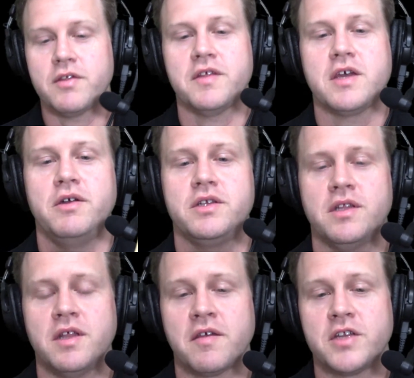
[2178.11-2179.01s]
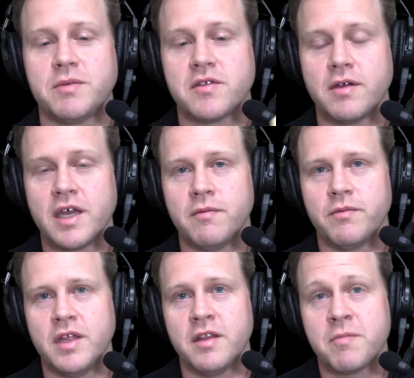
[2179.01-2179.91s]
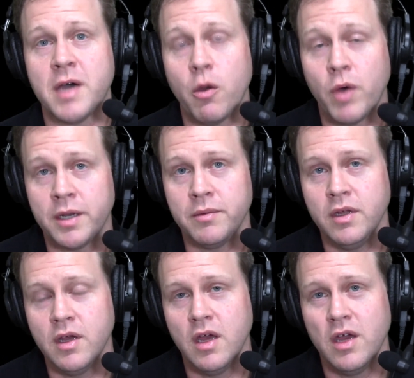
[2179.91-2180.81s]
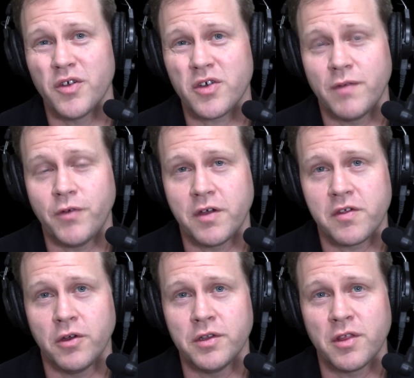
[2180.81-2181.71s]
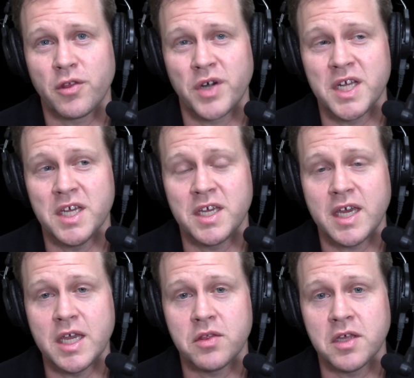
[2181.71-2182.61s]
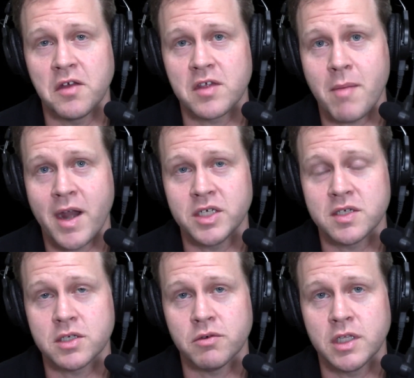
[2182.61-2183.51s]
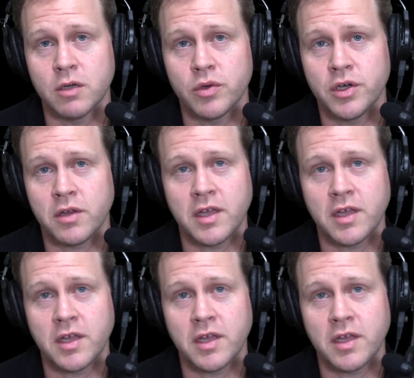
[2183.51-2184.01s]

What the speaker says: So let's go into the next chapter. So again, in this part 1, it's kind of focusing on the 3 key things that managers do in their work.